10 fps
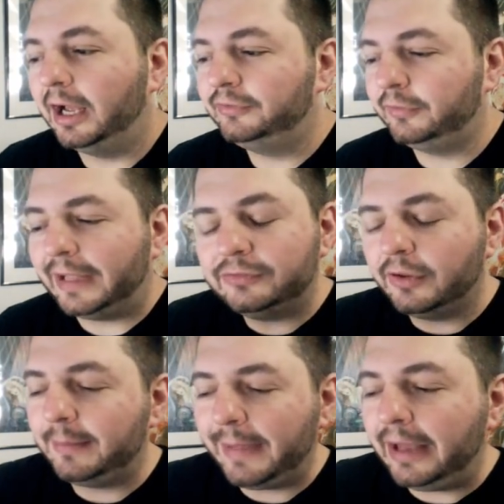So that's all
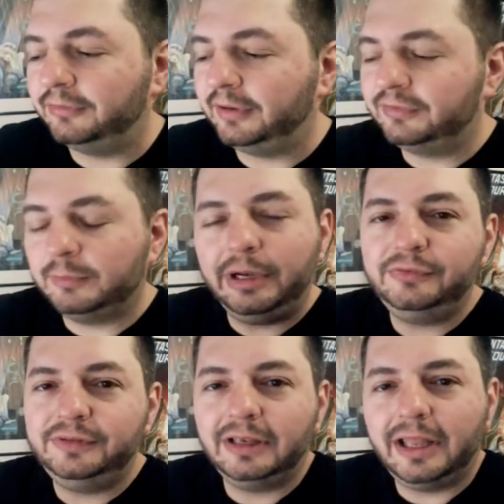that matters. And if someone
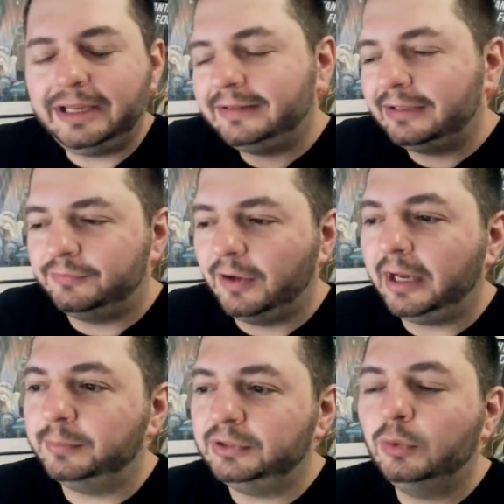else didn't like it, that's
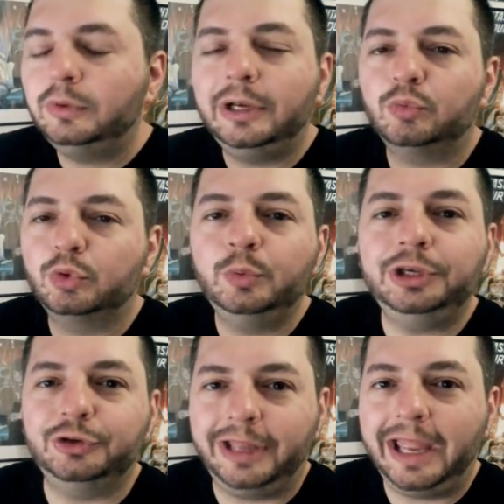fine. But don't let it ruin
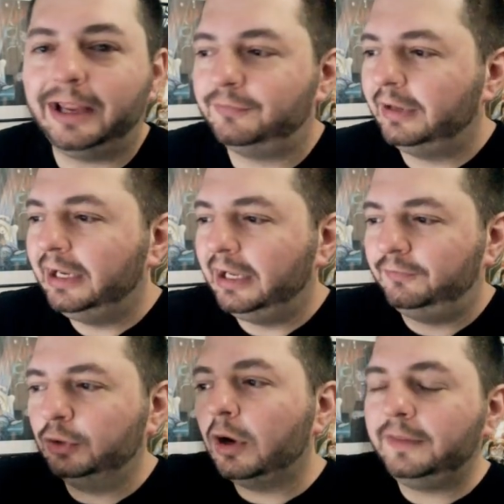your day. If
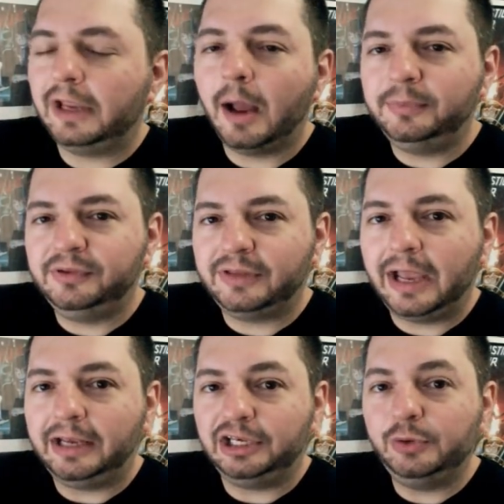you're on the opposite
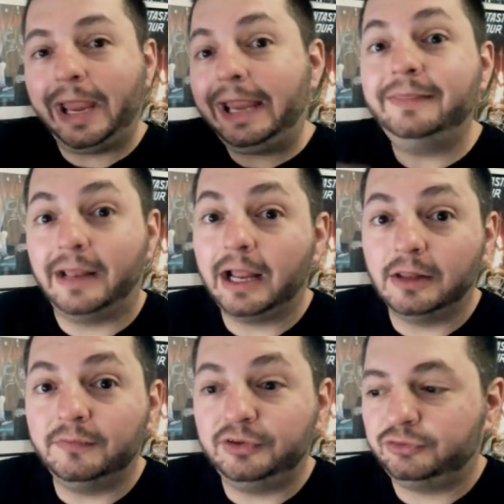side and you hate that I
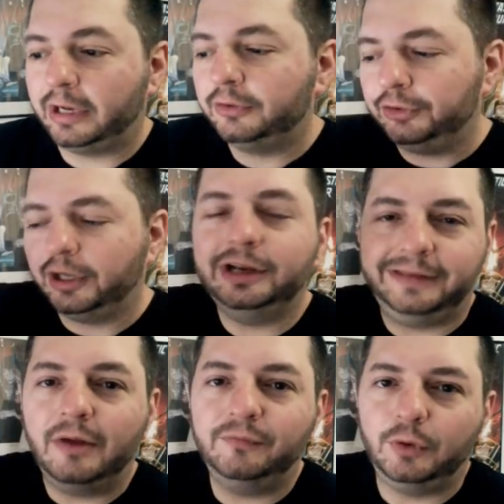love this trailer and you're going to
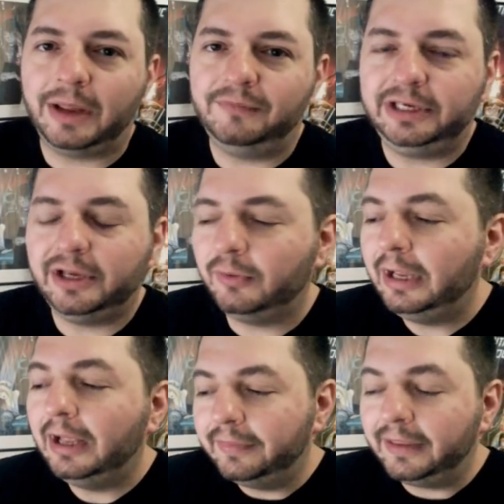downvote my video,
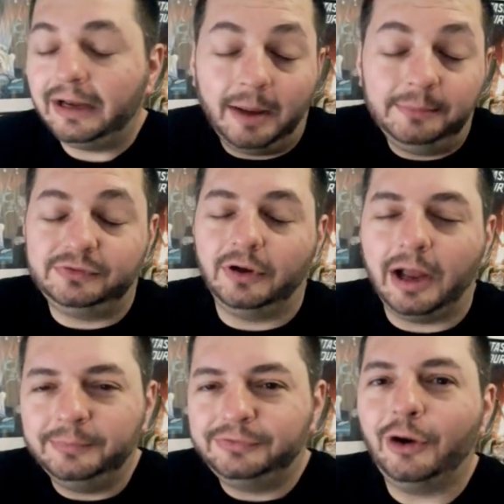then
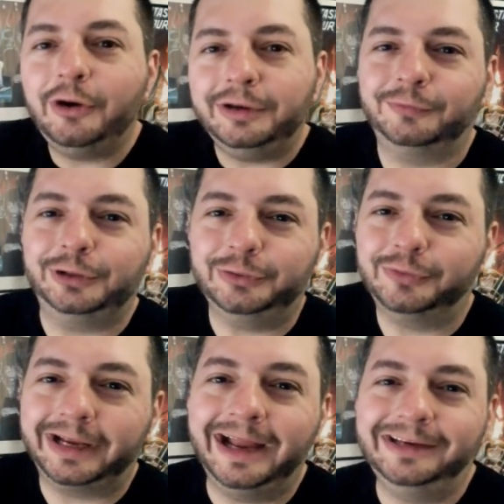I'm sorry for you.
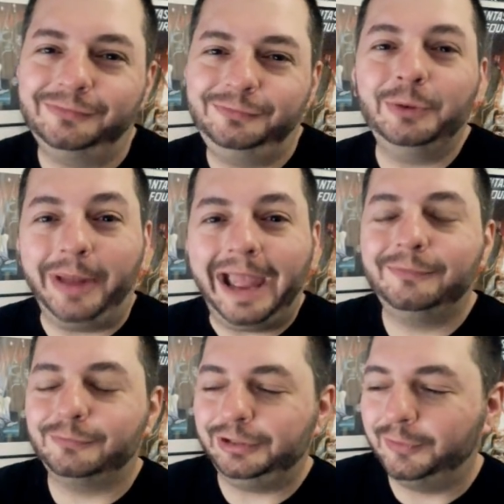Like, I just feel
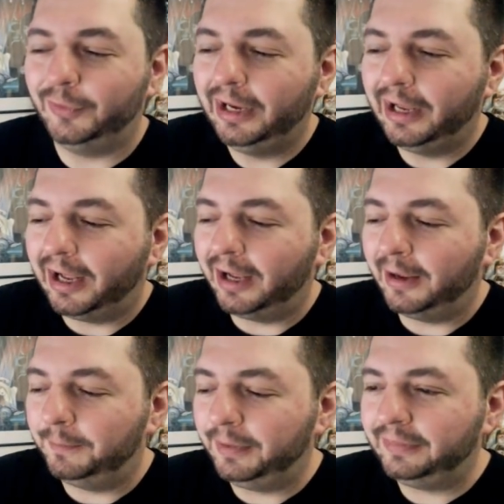bad for you
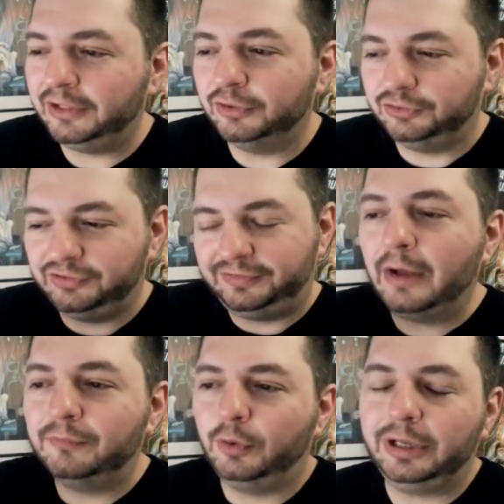that you're just
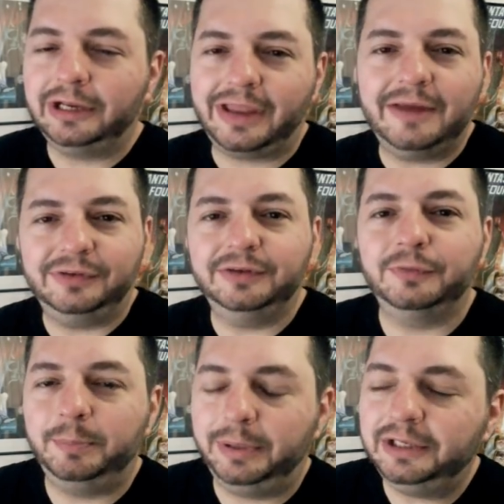downvoting because I have a
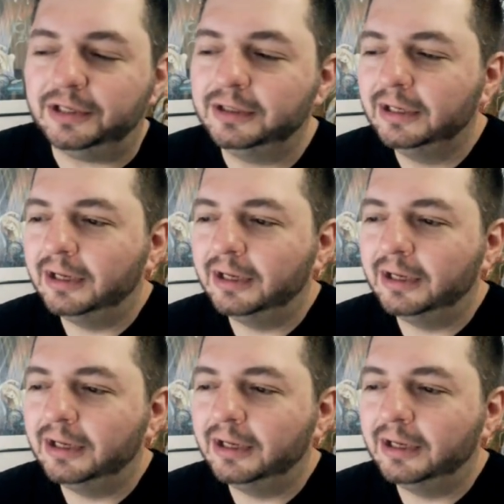different opinion.